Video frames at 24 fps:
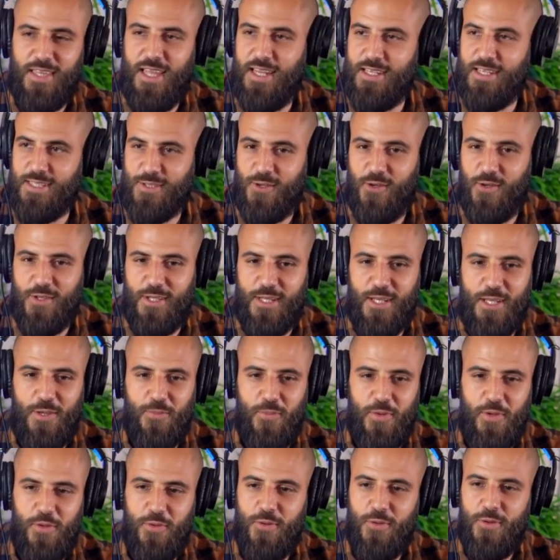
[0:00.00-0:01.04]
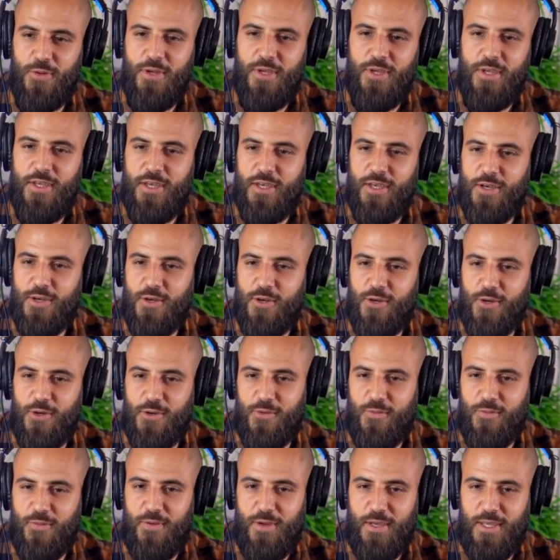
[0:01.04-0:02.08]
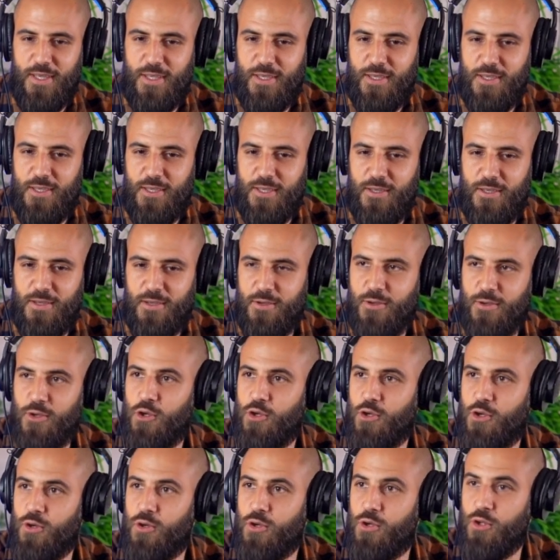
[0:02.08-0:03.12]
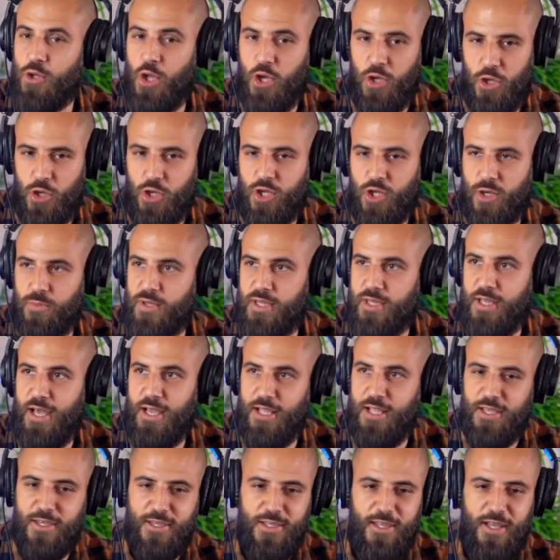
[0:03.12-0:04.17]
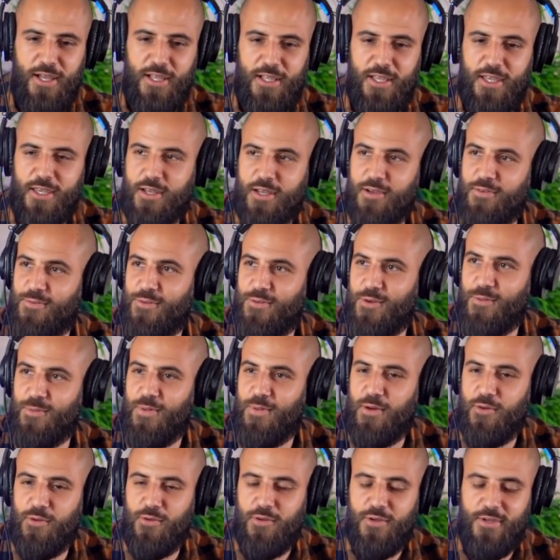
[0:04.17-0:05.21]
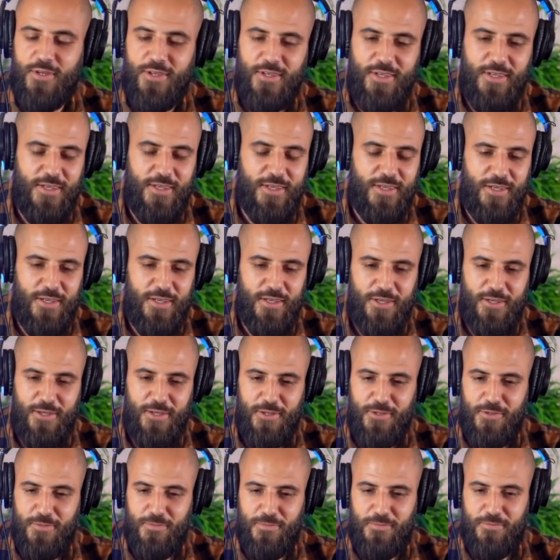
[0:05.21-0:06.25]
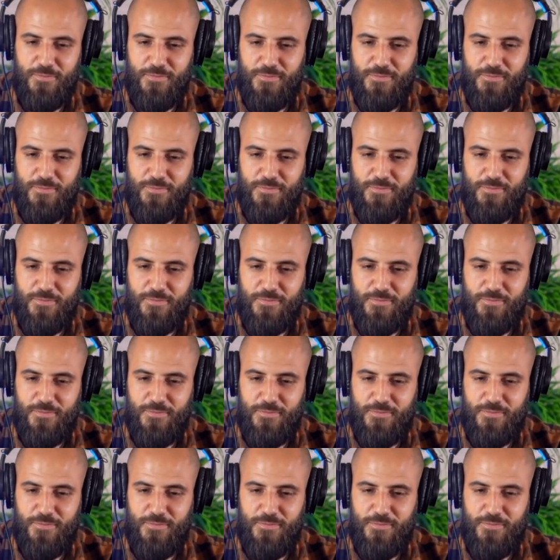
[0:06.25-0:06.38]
And while some smoothie recipes might incorporate protein powder, getting enough on this diet means you've got to be really careful with your choices.